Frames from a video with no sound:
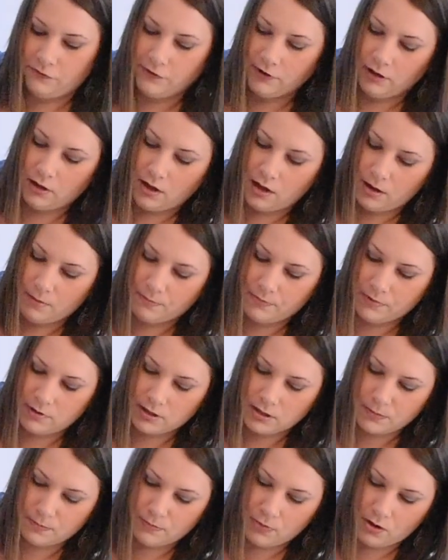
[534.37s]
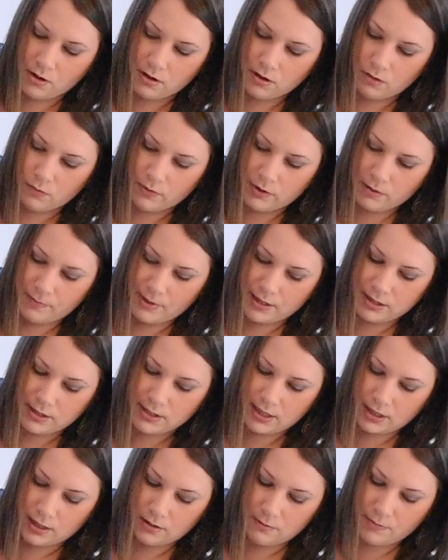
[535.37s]
fill up this bottle with my
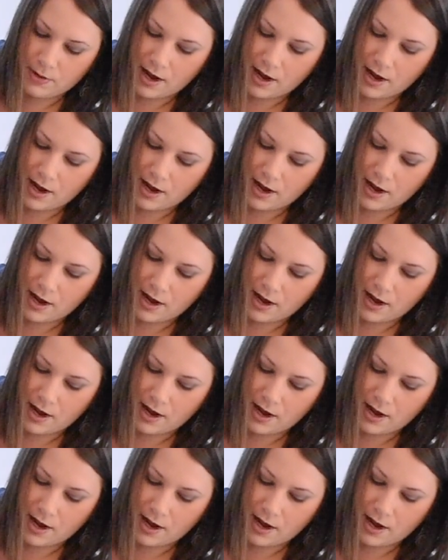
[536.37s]
second